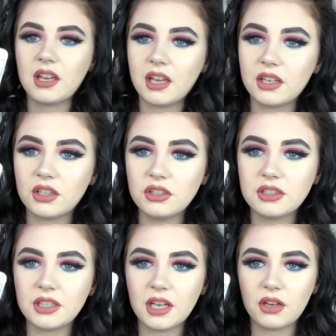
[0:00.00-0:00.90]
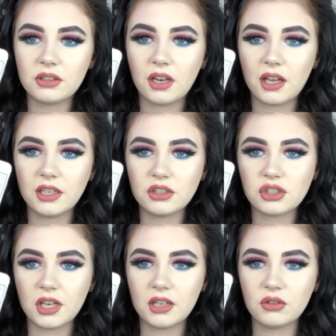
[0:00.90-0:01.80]
And can you see how the lighter
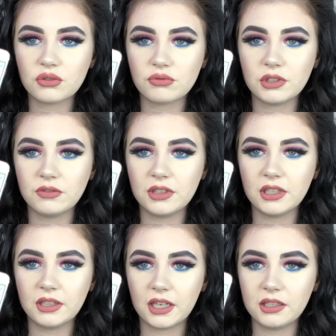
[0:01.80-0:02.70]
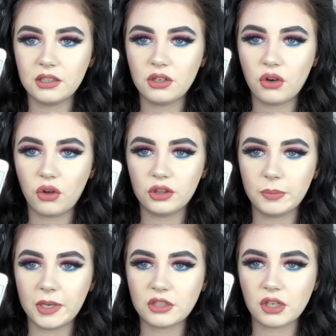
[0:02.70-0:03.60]
shade looks really, really light on the
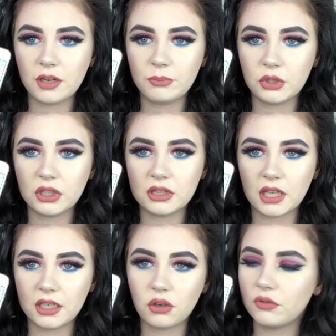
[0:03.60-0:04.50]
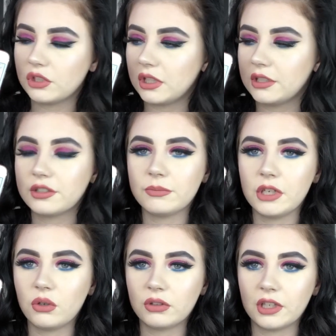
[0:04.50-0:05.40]
picture? But like obviously this is me
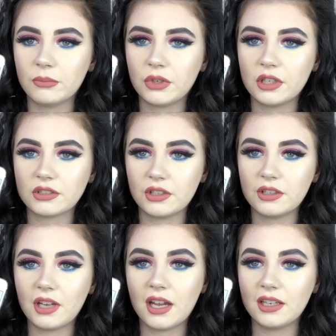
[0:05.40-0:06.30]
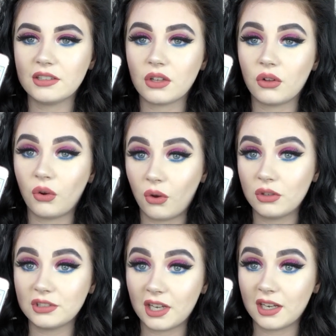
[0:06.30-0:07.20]
holding it in person and it is a
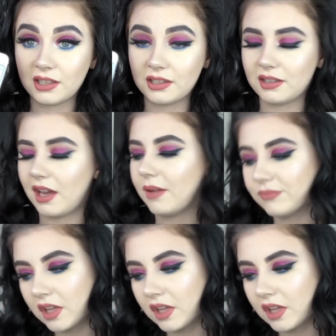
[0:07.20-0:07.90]
lot darker than that.